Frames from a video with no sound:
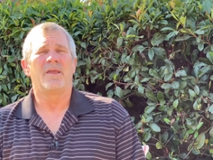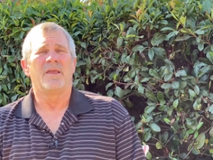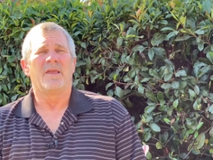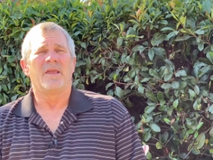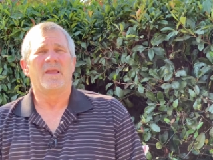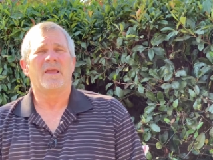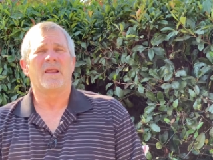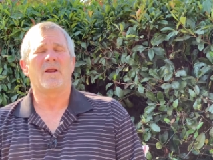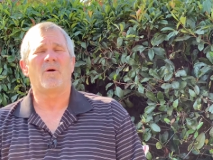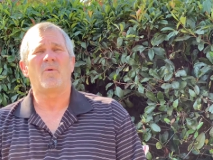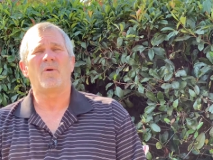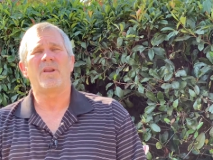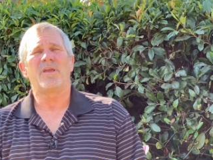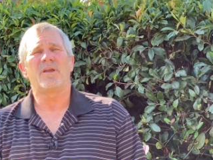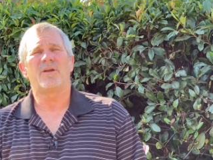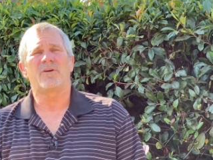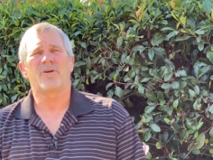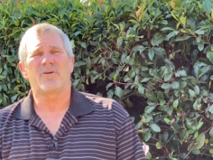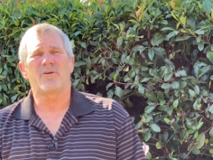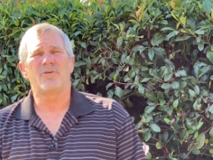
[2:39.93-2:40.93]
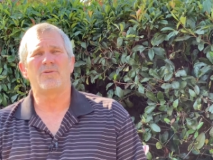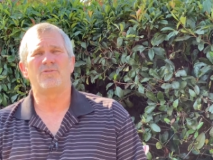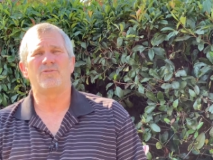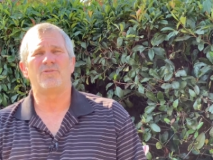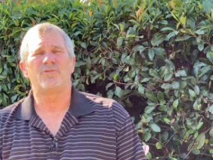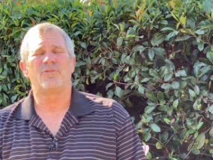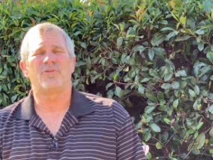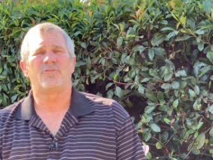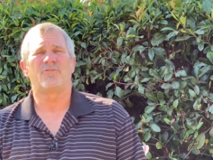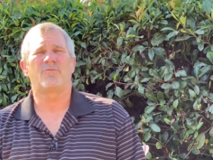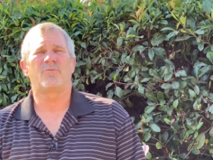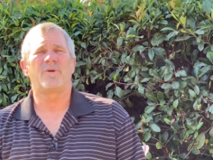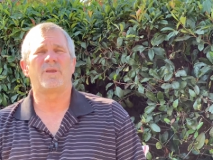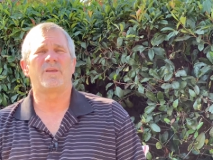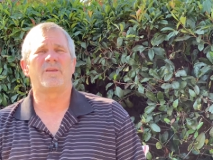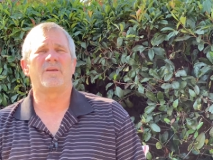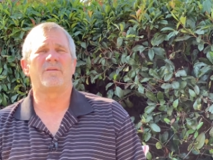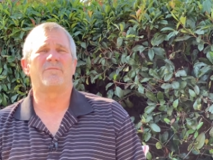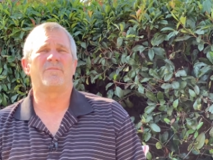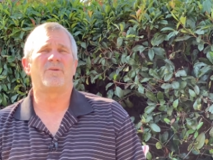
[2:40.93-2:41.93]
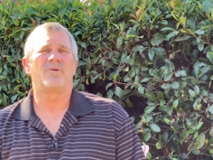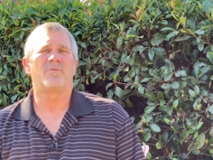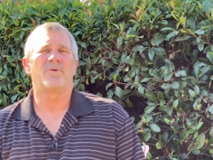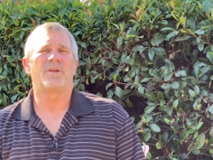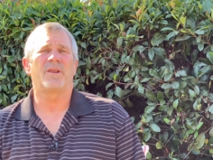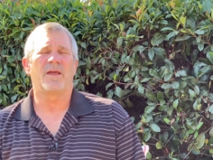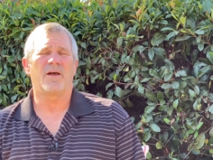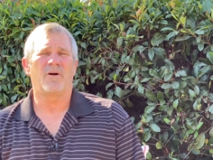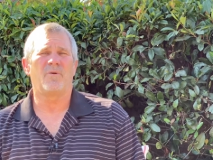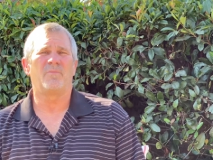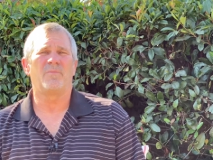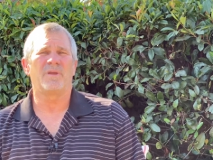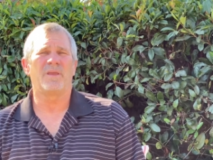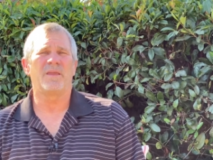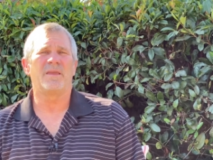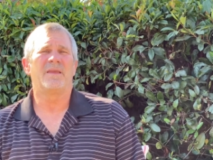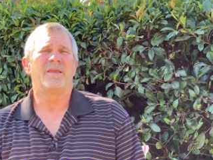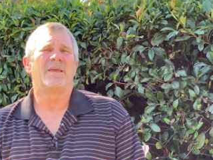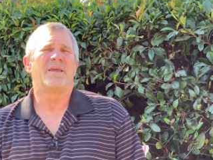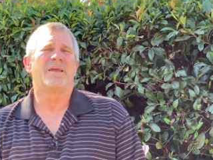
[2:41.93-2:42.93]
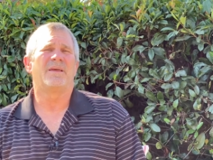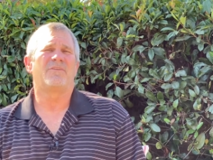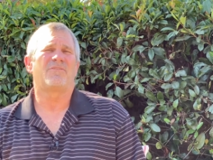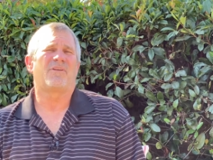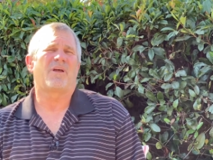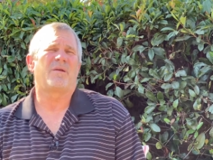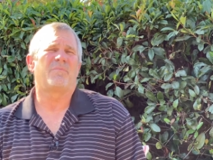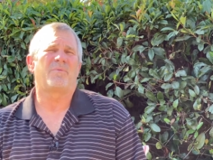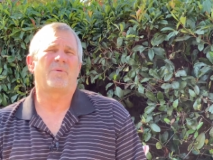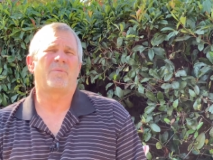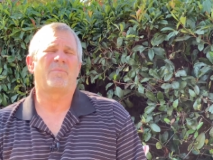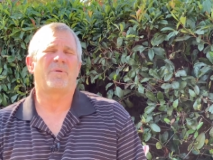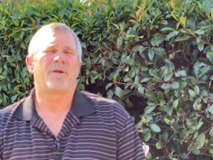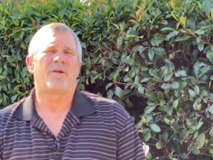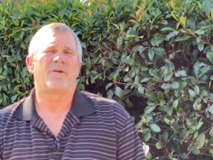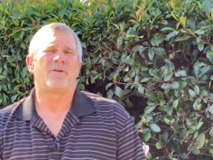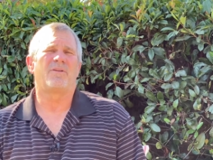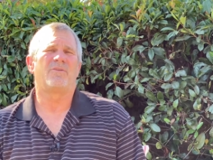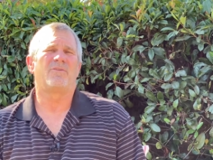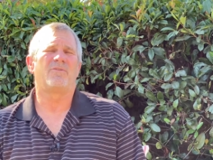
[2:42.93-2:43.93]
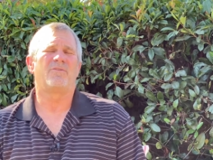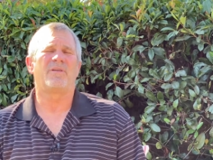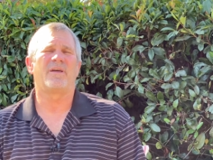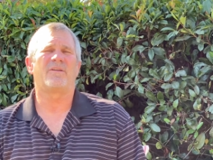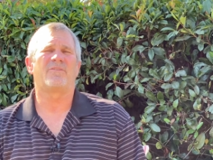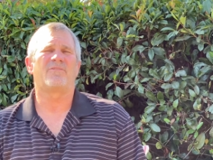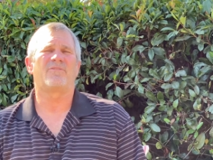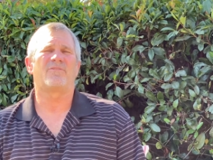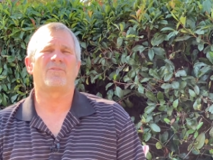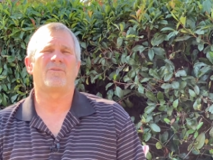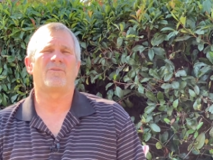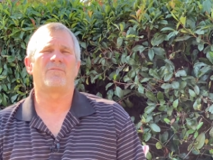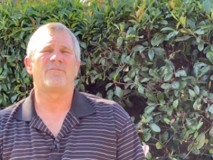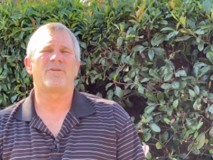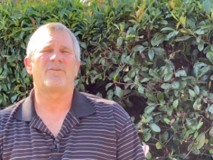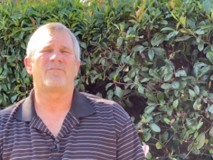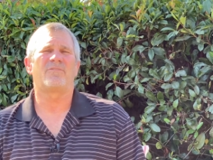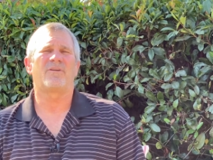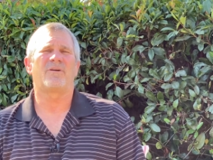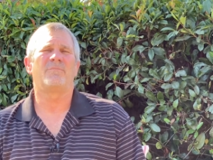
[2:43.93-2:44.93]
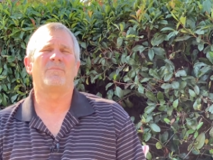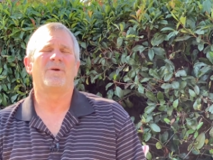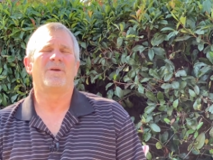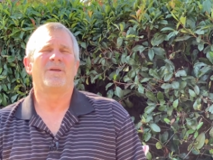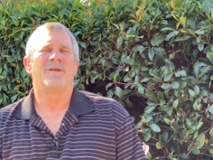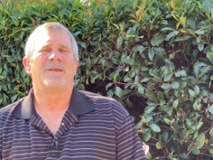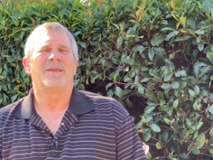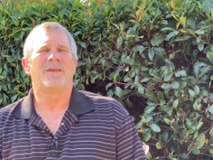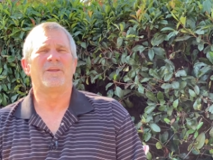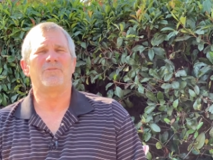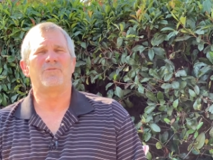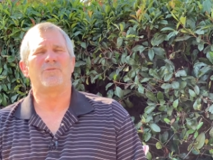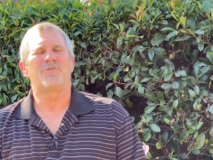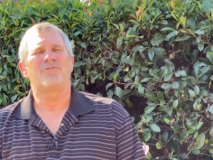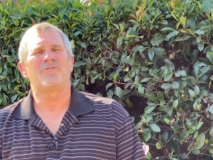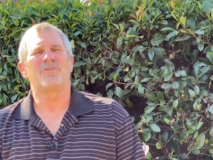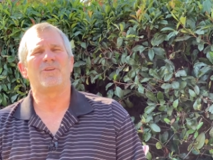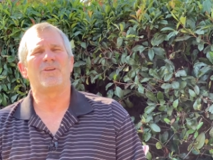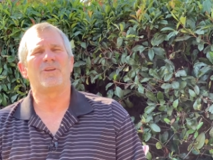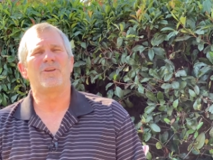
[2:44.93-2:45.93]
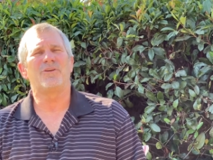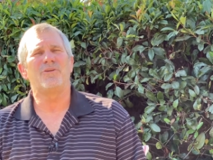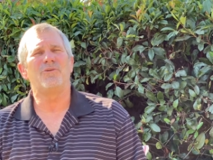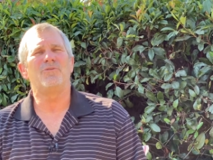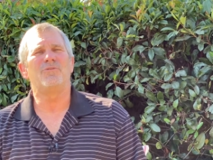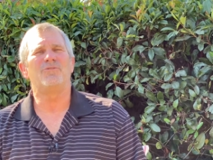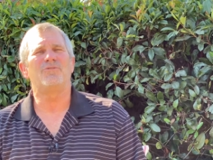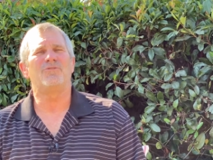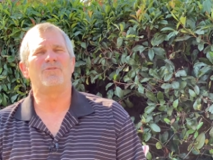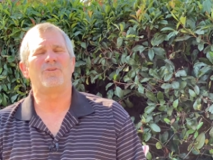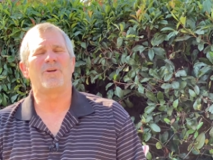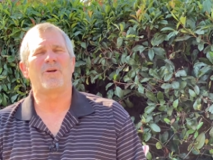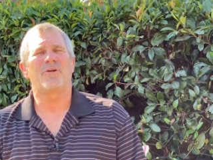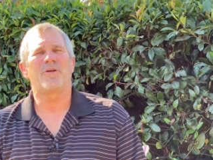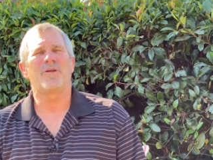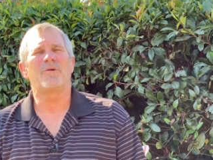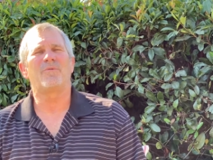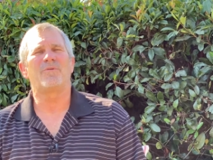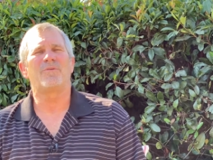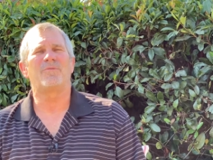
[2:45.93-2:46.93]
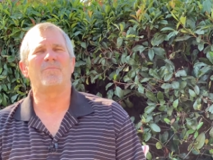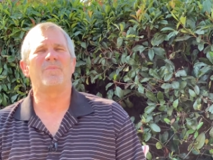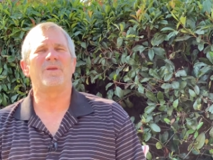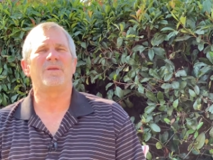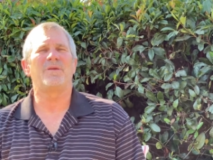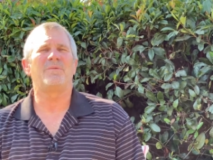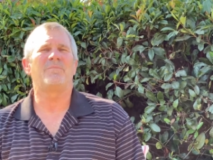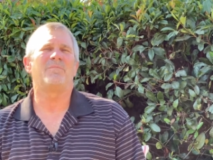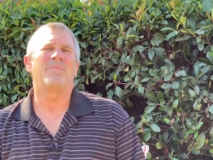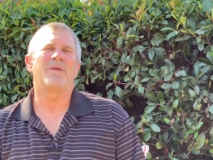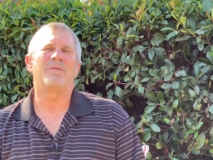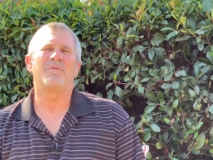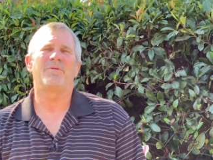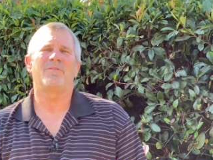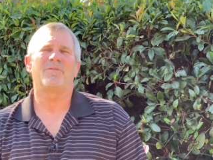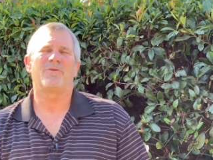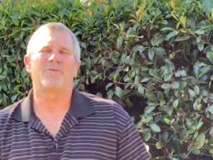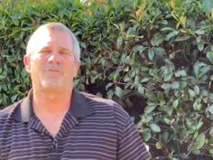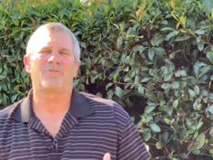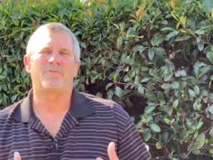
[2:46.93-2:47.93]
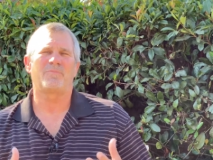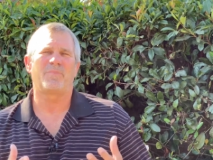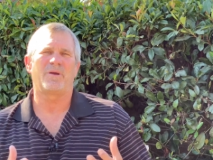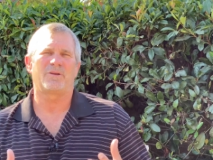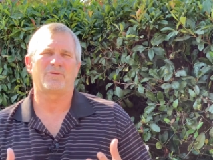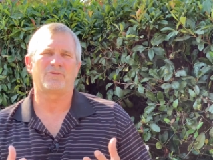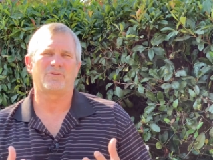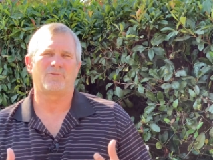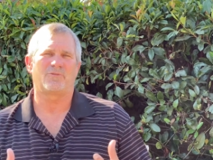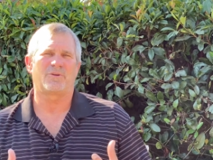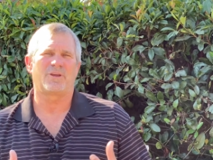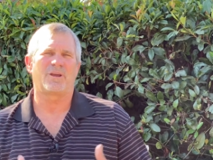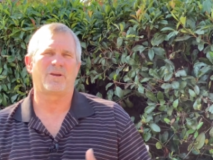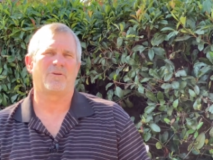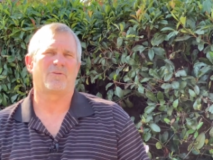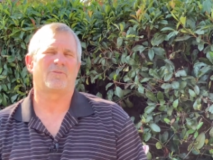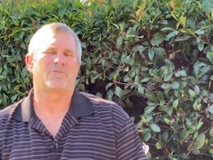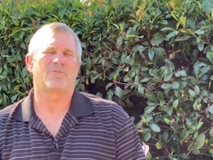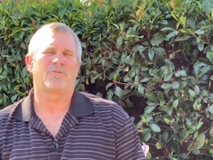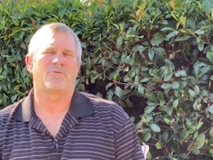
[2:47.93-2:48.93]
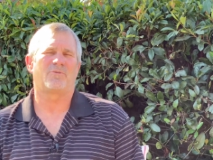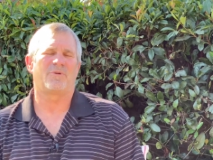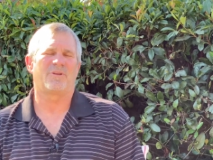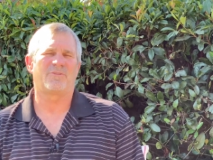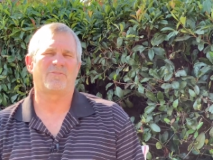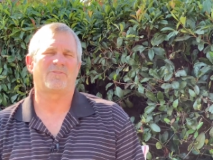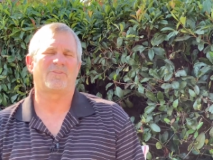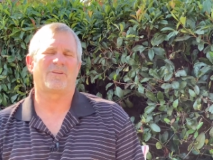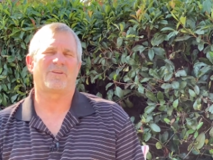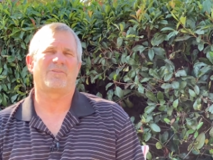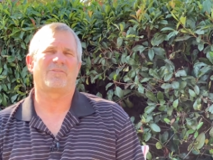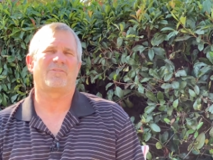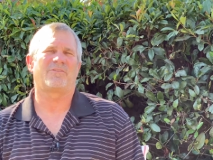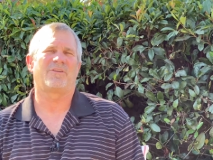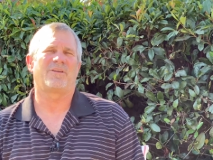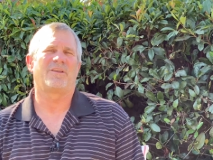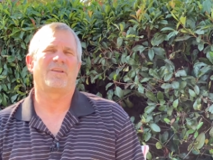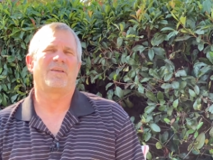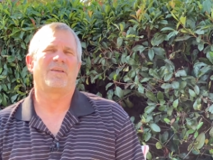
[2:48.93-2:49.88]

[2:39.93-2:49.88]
And I want to encourage you this week if you would help me as I prepare to do that service. I'm interested in you sharing with me maybe those special characteristics that